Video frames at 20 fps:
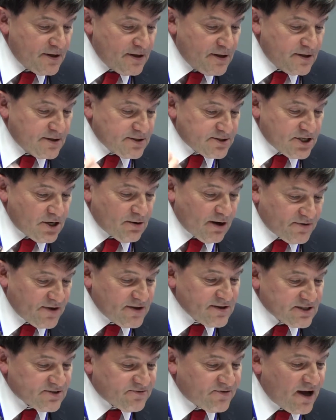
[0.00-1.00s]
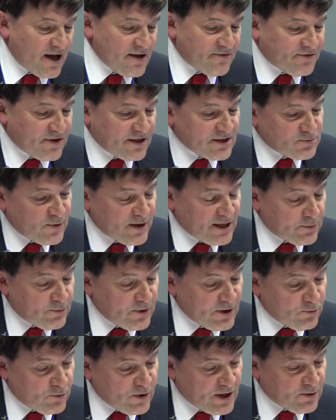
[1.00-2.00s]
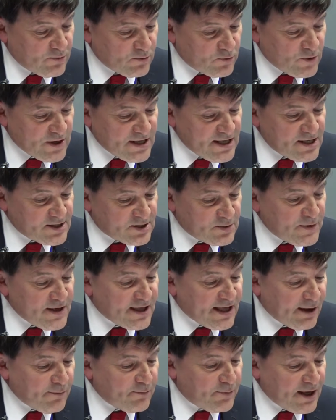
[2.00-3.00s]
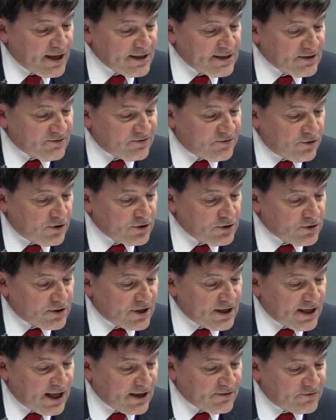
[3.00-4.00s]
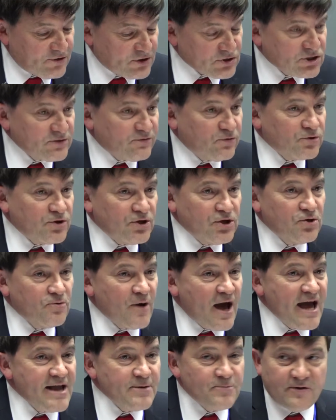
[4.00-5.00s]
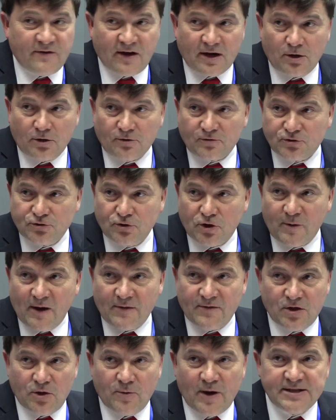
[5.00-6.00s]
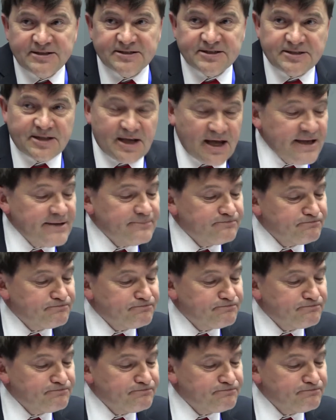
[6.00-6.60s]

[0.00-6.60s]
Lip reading: So I think there's 5 things we need to be campaigning for and looking at. First of all, the UN. We've had a lot of talk about the UN today.